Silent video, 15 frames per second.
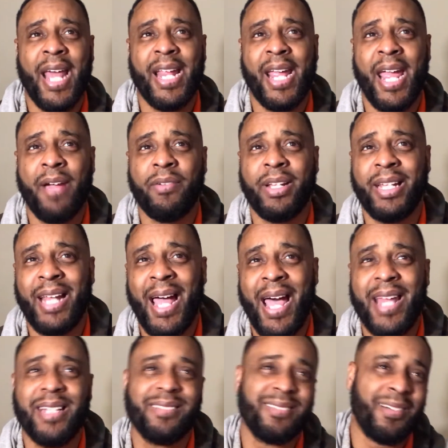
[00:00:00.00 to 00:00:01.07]
that have a lot
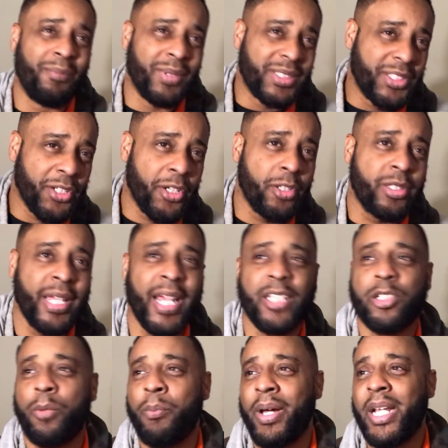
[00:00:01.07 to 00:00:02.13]
of material things
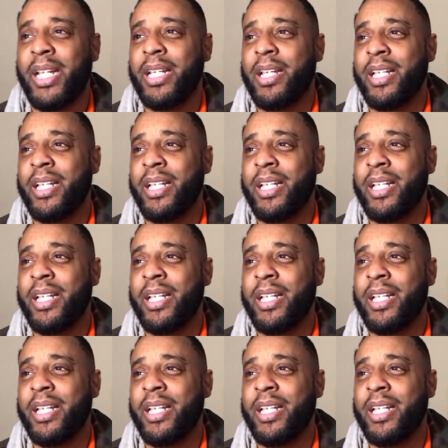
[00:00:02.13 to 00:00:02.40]
or money.